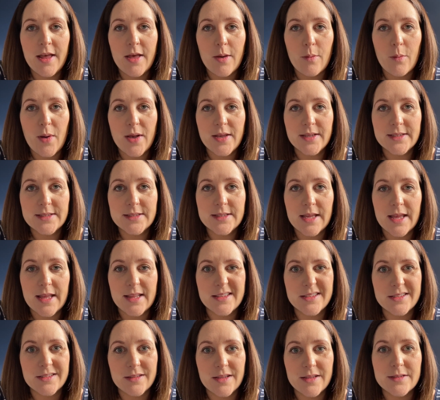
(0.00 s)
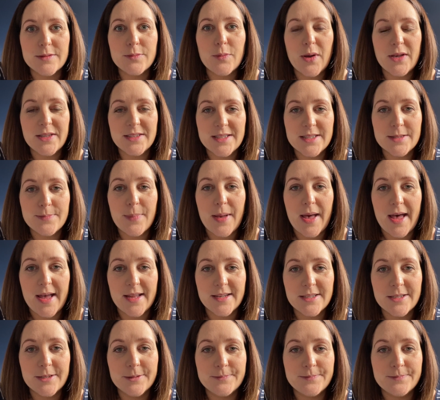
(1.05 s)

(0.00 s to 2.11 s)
whilst it's bad.